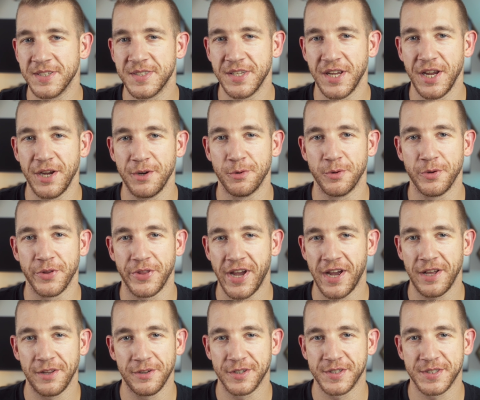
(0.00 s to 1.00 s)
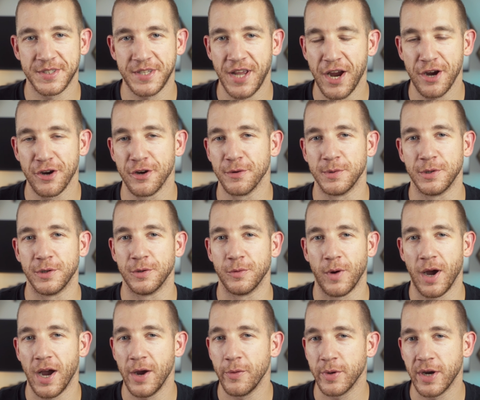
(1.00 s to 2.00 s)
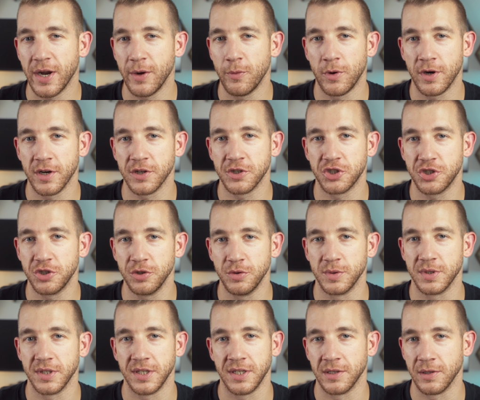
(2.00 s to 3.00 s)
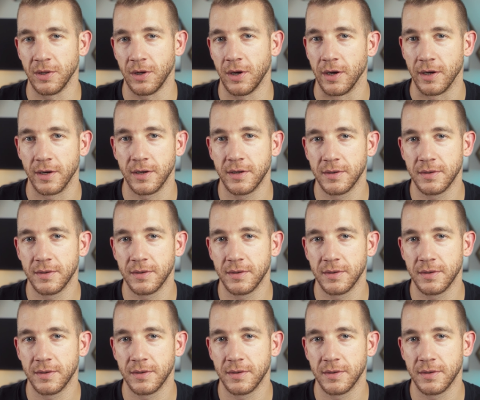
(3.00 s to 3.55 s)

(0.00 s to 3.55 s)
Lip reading: say, well, that looks terrible. Why would I want to shoot in log?